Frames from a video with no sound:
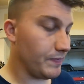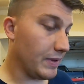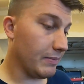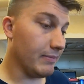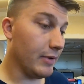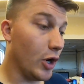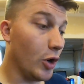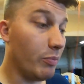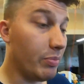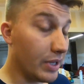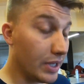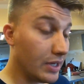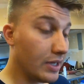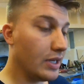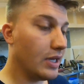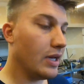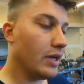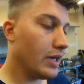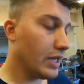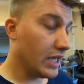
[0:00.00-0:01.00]
I'm hoping
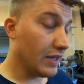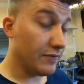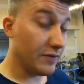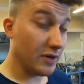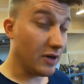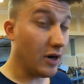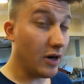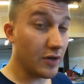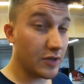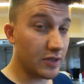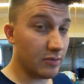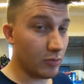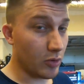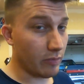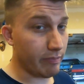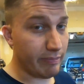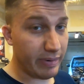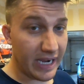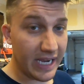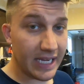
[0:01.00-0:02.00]
it gives the car some more
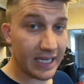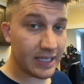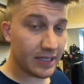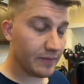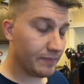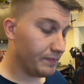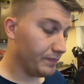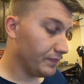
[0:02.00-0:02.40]
bite,